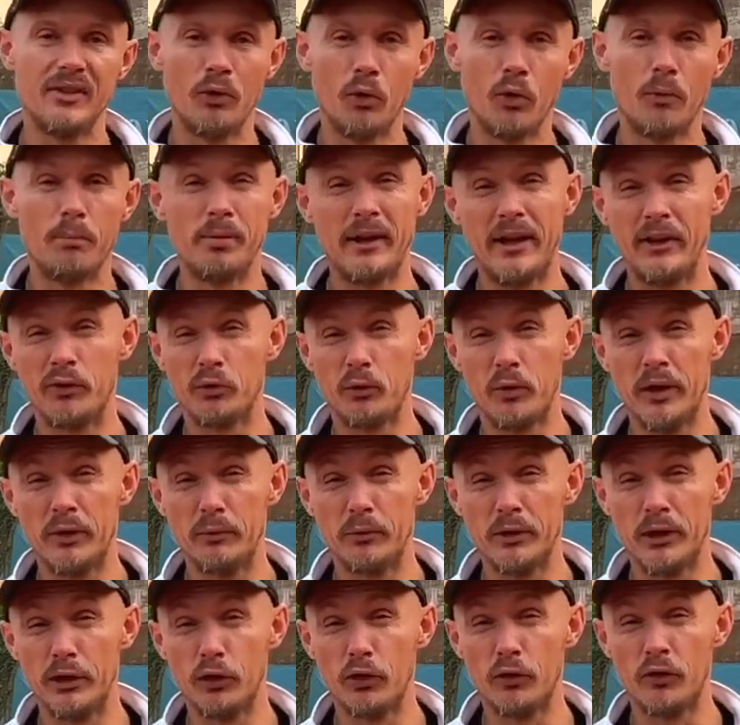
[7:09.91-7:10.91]
or players who hit
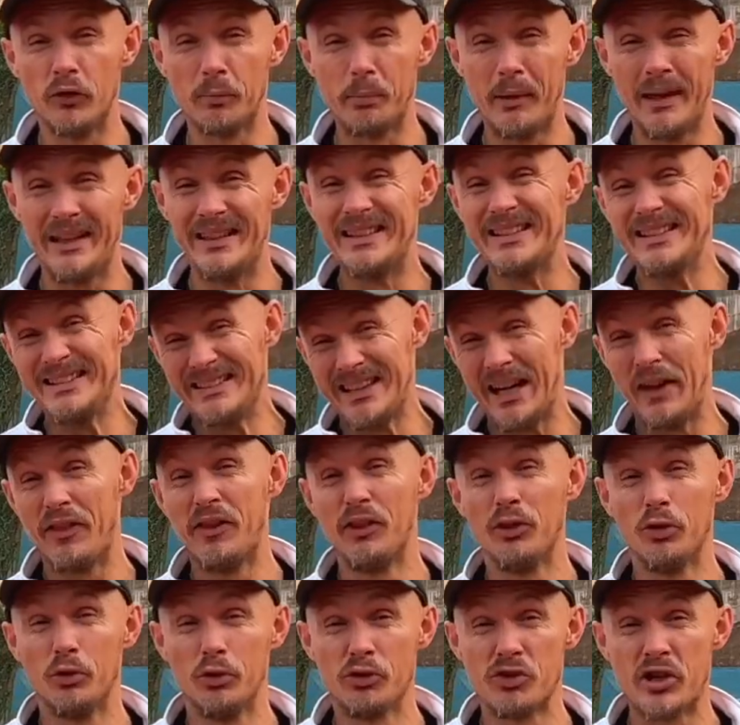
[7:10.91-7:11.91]
with a lot of spin, I
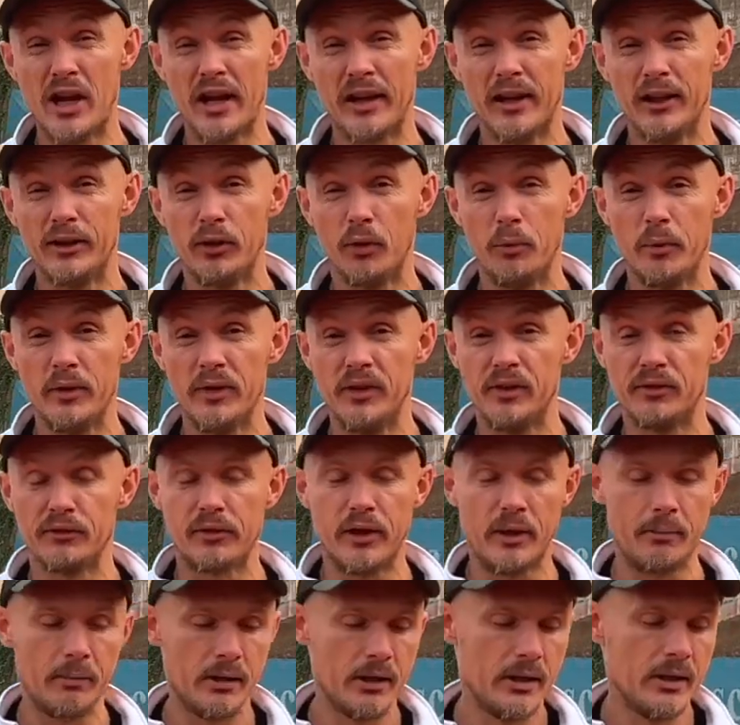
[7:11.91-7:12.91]
think you'll shank a lot with this
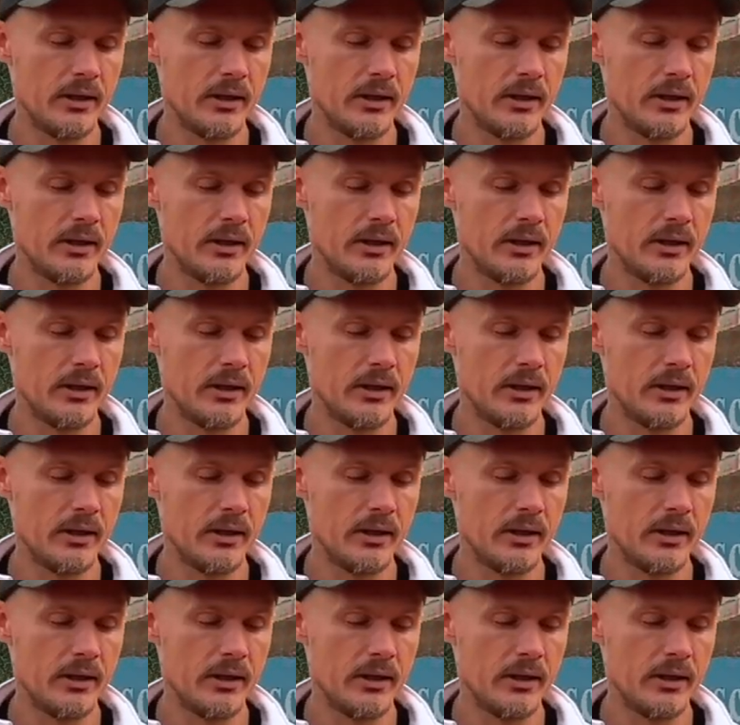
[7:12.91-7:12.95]
frame.